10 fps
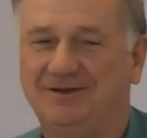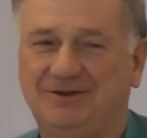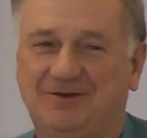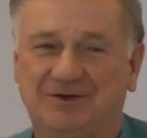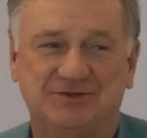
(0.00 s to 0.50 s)

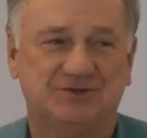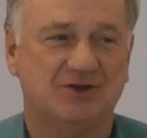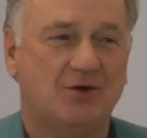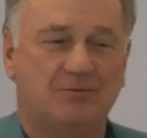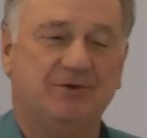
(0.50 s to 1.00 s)
You know, it's
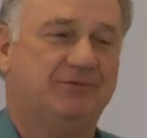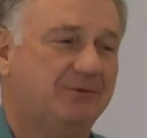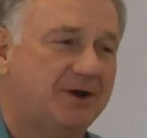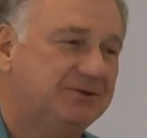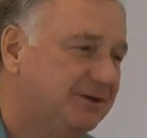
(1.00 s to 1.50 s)
so
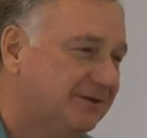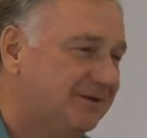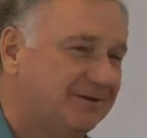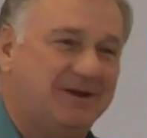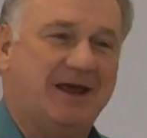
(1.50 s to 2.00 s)

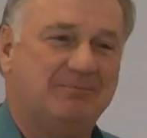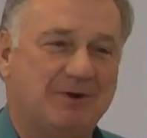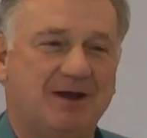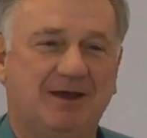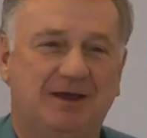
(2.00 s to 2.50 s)
refreshing to,
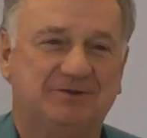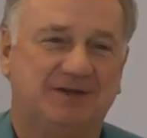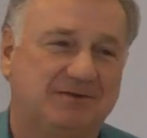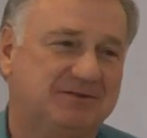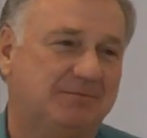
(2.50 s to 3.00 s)
at my
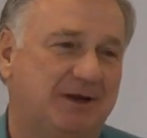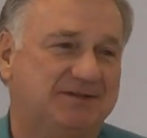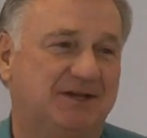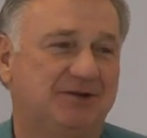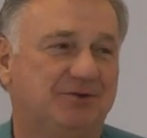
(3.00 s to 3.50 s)
age, to have
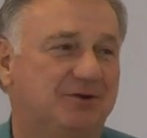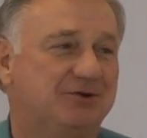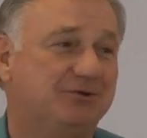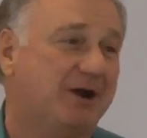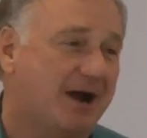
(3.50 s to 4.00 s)
somebody say, "You're the
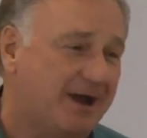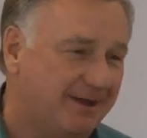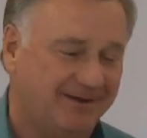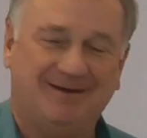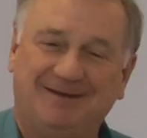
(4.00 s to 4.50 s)
new guy."